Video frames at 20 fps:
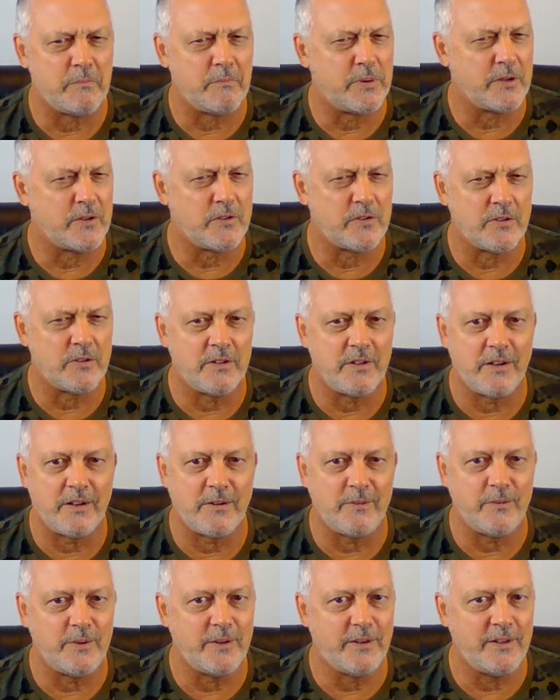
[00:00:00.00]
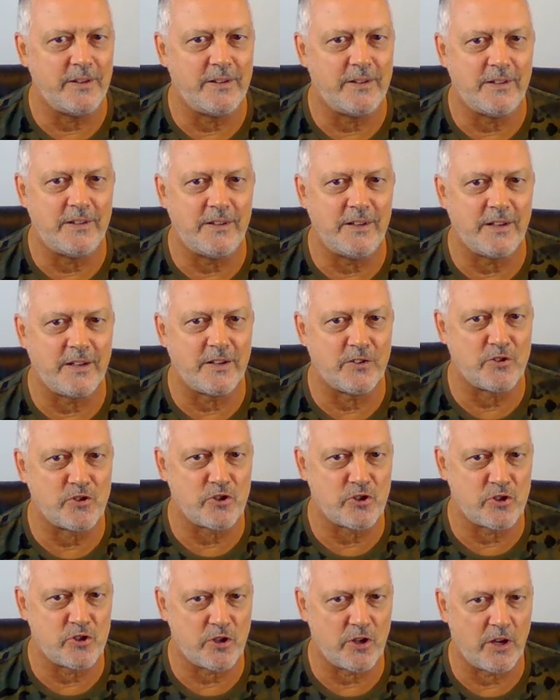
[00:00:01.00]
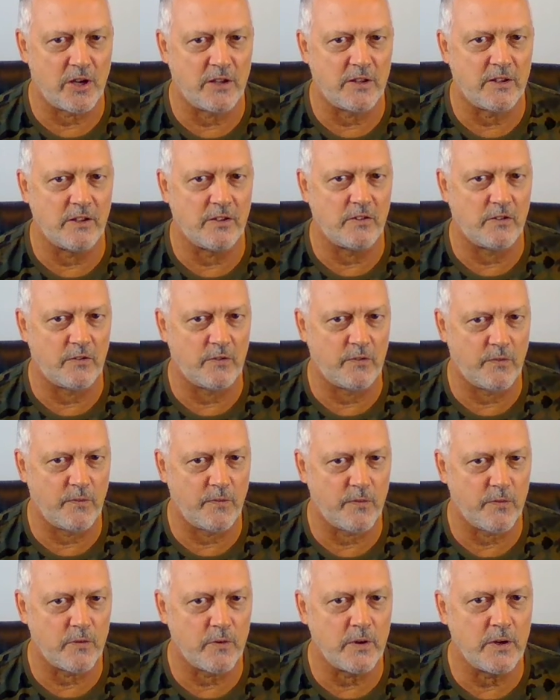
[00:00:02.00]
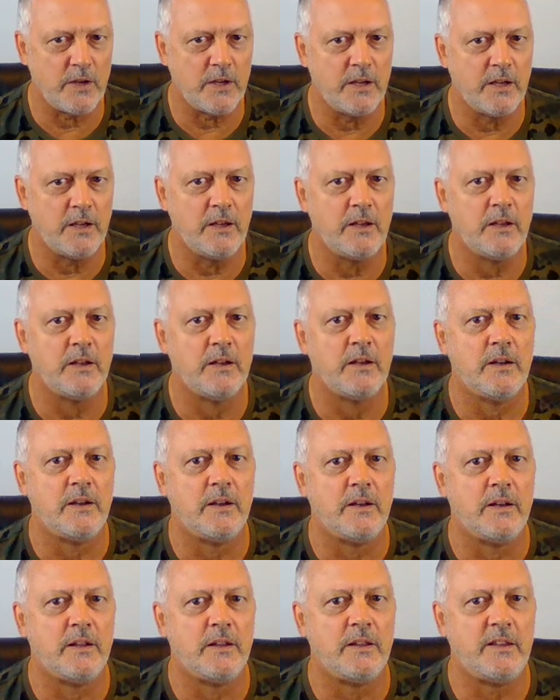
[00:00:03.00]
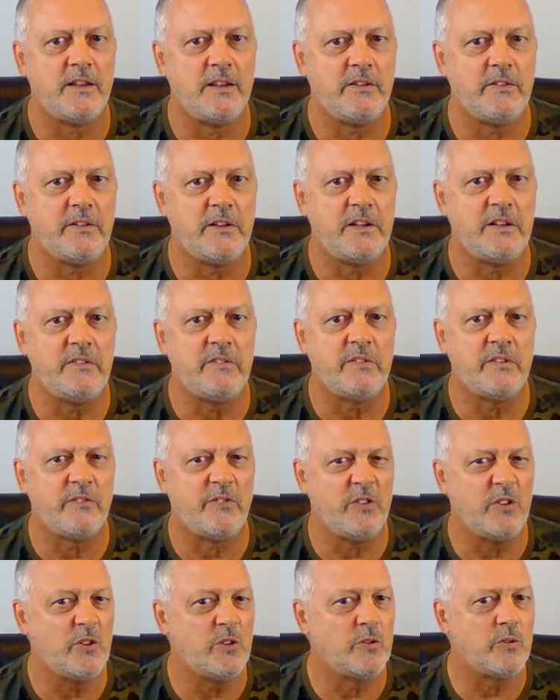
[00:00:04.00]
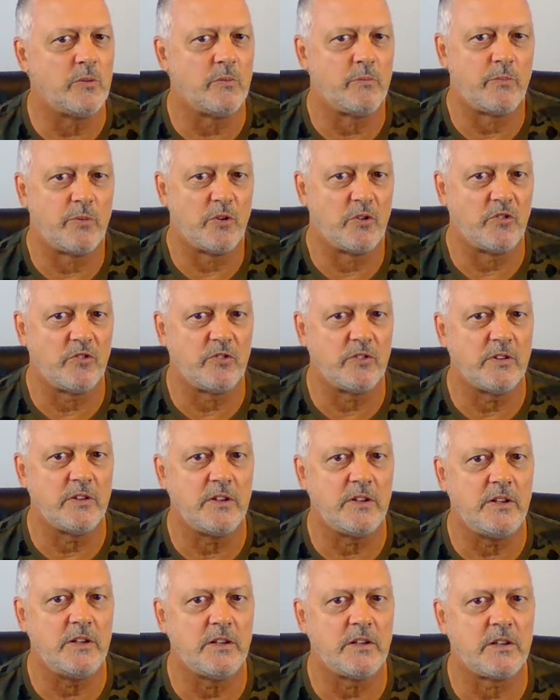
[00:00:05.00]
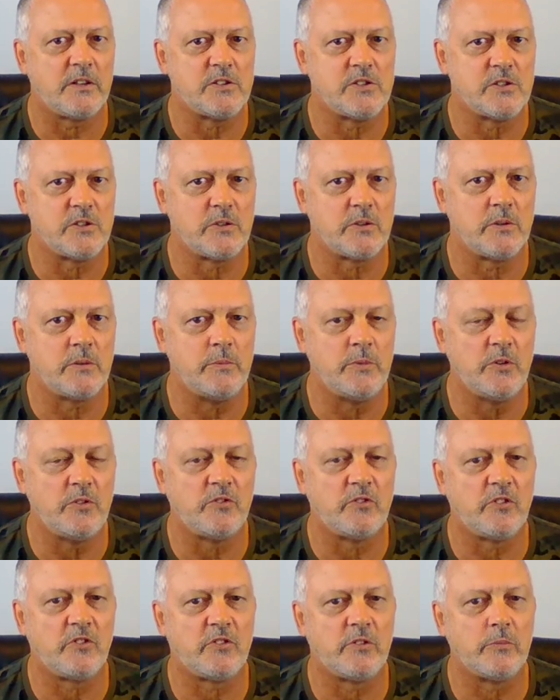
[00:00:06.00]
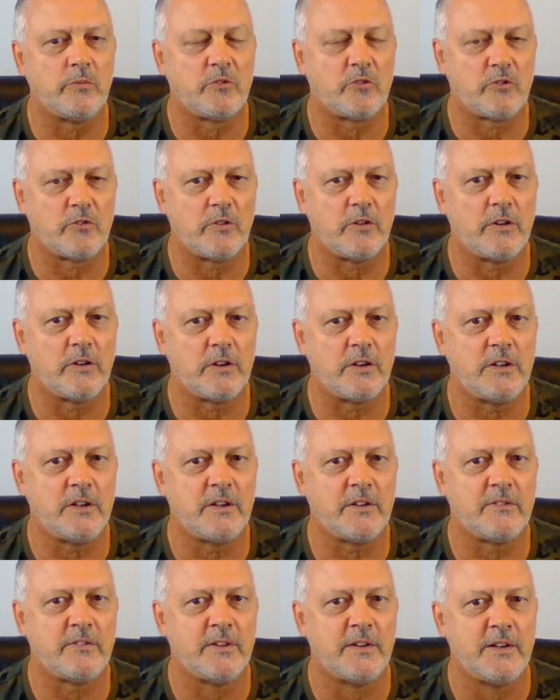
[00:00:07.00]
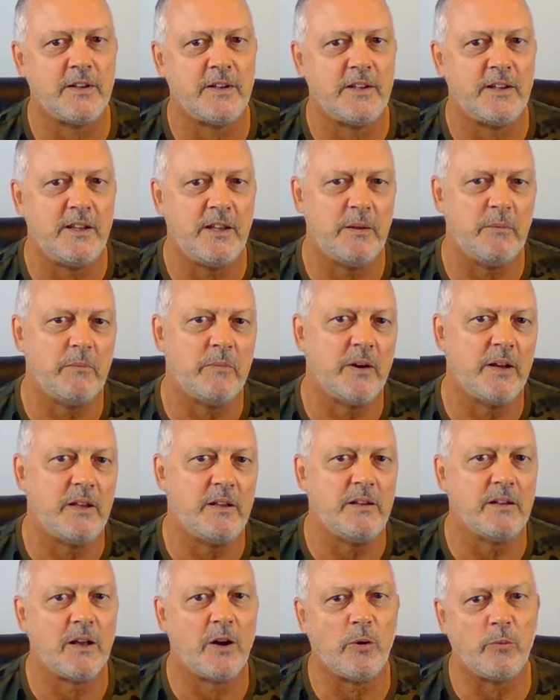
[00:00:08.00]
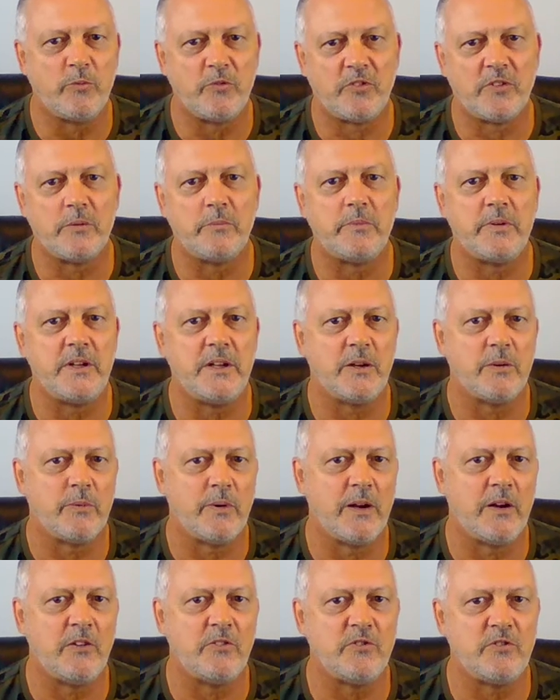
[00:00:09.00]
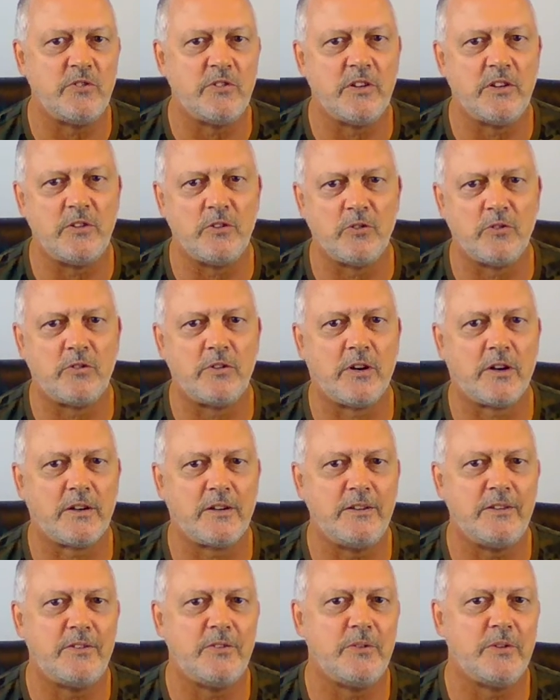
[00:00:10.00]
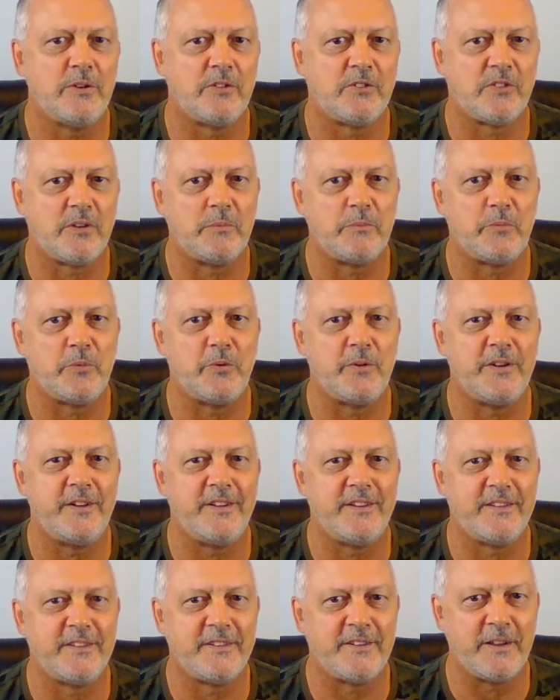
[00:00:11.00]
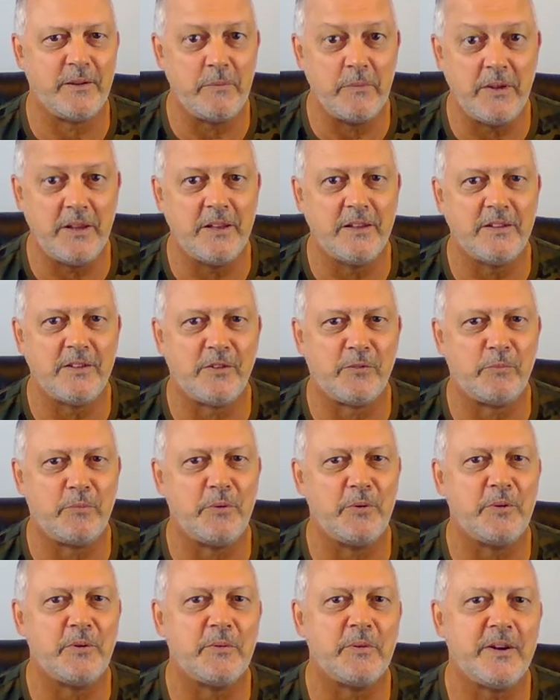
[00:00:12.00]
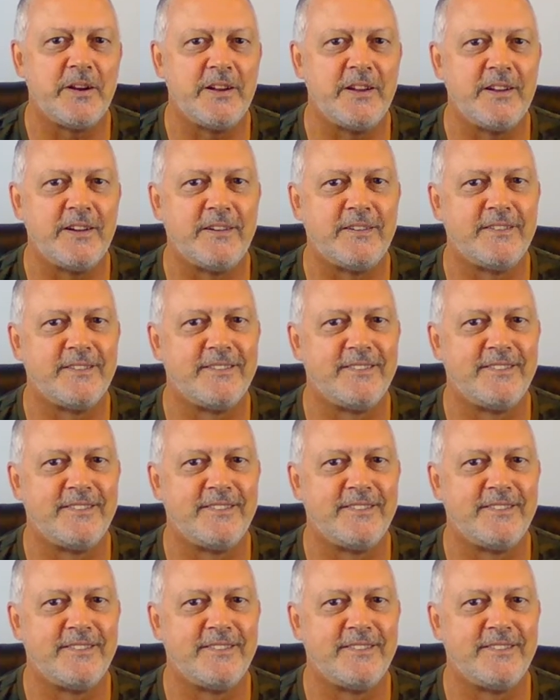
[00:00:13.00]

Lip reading: But you're not willing to take a shot that's free. Even if you don't personally need it because your immune system's strong enough, it might help somebody around you that you're talking to at some point, like be in this pool right now.